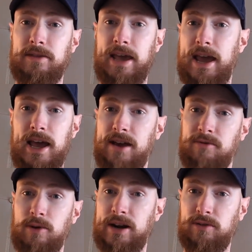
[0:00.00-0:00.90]
they
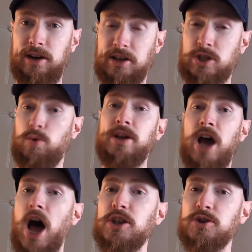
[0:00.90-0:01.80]
have whatever it is,
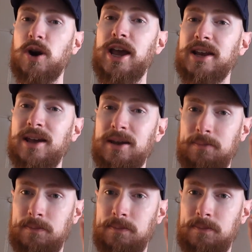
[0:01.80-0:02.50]
300